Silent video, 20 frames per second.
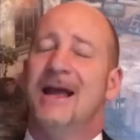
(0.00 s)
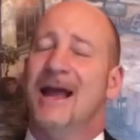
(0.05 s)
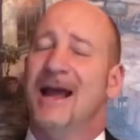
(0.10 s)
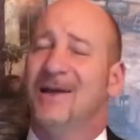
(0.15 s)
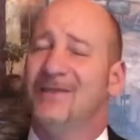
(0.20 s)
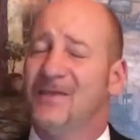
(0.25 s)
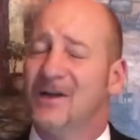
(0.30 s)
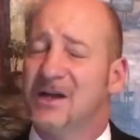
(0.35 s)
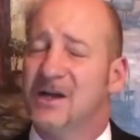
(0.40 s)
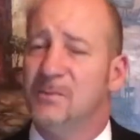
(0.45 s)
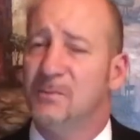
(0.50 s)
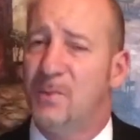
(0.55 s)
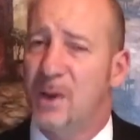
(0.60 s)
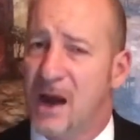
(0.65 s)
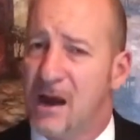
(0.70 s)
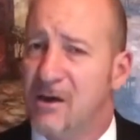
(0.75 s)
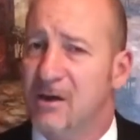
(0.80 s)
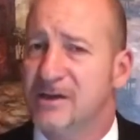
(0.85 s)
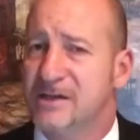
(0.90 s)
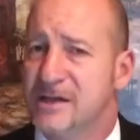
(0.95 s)
And the
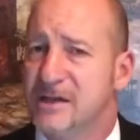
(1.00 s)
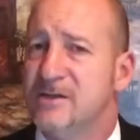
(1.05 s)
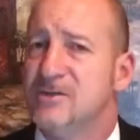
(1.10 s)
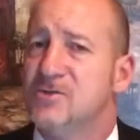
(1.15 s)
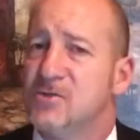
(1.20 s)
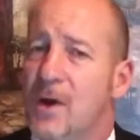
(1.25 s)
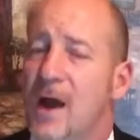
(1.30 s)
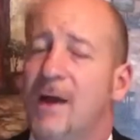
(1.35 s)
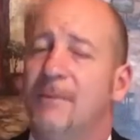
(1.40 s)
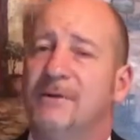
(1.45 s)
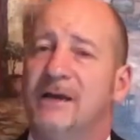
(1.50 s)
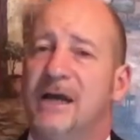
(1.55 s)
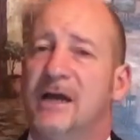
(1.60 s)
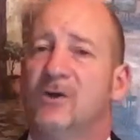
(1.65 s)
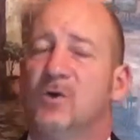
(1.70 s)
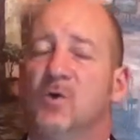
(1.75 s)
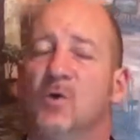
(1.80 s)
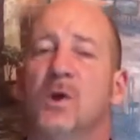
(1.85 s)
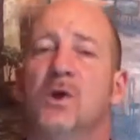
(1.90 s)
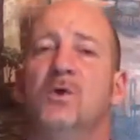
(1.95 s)
comparison trap
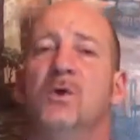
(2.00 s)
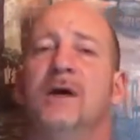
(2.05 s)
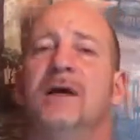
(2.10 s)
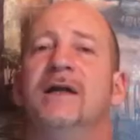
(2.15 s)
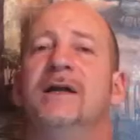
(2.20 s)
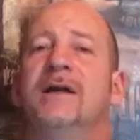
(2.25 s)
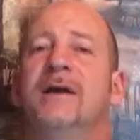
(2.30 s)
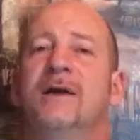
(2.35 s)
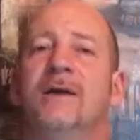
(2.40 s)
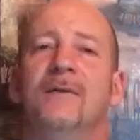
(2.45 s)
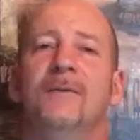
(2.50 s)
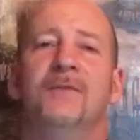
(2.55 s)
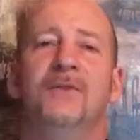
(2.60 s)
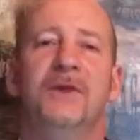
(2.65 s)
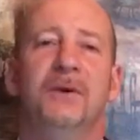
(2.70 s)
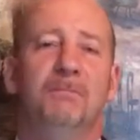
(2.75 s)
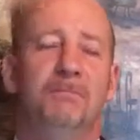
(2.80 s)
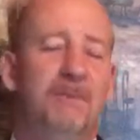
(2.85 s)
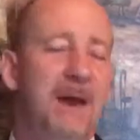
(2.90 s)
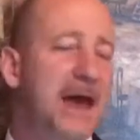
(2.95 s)
can ruin
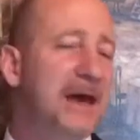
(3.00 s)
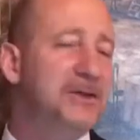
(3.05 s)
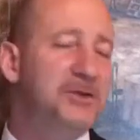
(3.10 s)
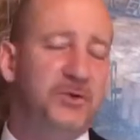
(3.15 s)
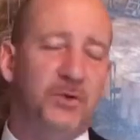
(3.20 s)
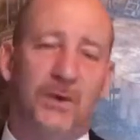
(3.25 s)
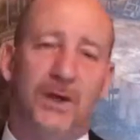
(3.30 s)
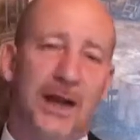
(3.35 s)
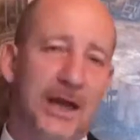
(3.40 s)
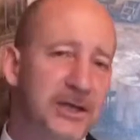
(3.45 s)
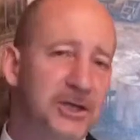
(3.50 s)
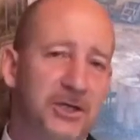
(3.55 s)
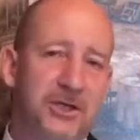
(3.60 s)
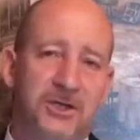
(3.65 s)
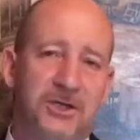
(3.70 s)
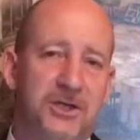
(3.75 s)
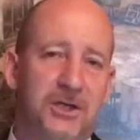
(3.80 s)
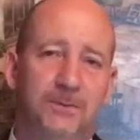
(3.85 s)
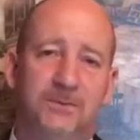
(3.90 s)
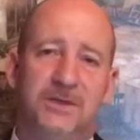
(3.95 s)
the best
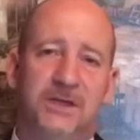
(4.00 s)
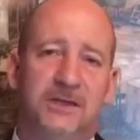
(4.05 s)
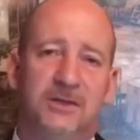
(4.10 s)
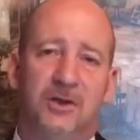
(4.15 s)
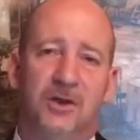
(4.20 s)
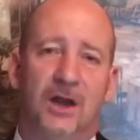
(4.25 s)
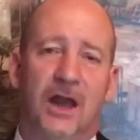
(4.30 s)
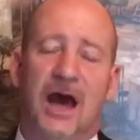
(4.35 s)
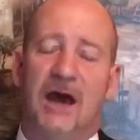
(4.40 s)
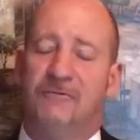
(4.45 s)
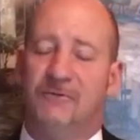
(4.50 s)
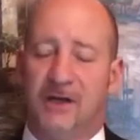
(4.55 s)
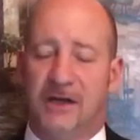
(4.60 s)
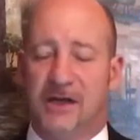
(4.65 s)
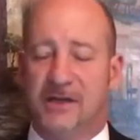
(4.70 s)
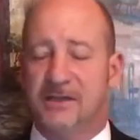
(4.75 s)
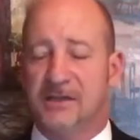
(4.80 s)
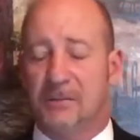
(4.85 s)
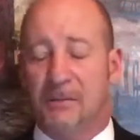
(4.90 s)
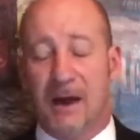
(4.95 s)
relationships in your life. It
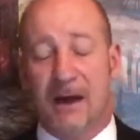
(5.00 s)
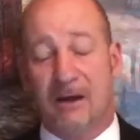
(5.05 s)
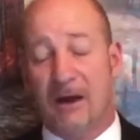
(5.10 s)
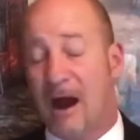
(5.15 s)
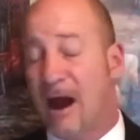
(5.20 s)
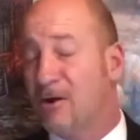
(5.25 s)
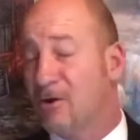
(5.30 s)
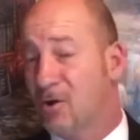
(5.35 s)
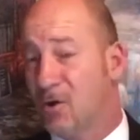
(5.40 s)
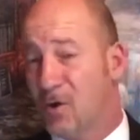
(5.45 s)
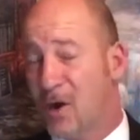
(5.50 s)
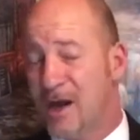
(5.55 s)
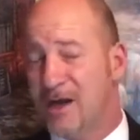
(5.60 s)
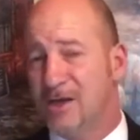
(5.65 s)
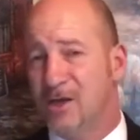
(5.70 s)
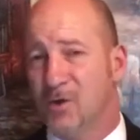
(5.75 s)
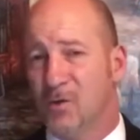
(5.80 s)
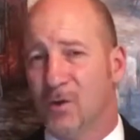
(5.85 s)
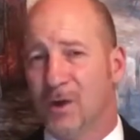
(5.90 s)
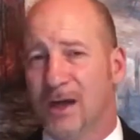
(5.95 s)
doesn't matter how great
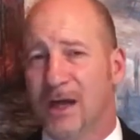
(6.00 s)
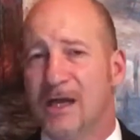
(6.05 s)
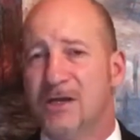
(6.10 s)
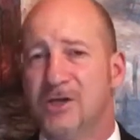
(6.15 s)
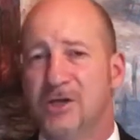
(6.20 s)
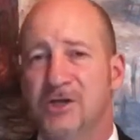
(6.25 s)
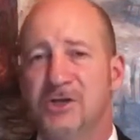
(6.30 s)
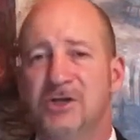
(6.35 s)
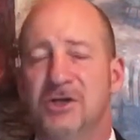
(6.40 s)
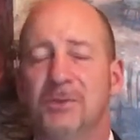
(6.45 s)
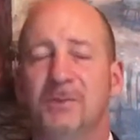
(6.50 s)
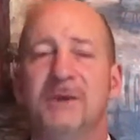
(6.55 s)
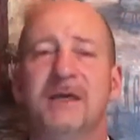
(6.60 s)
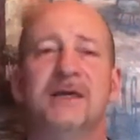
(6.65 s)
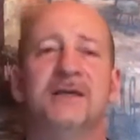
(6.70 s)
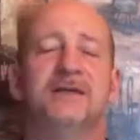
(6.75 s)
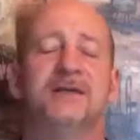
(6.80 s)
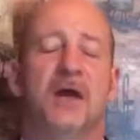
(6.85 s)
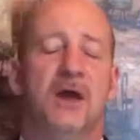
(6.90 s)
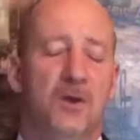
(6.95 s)
your relationship
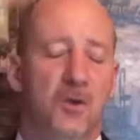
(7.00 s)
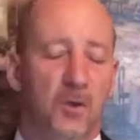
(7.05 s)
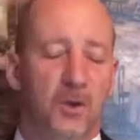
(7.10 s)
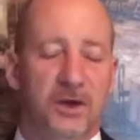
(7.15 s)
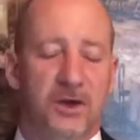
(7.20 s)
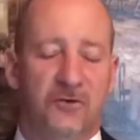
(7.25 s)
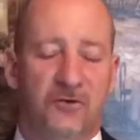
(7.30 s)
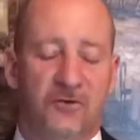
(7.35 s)
is. When you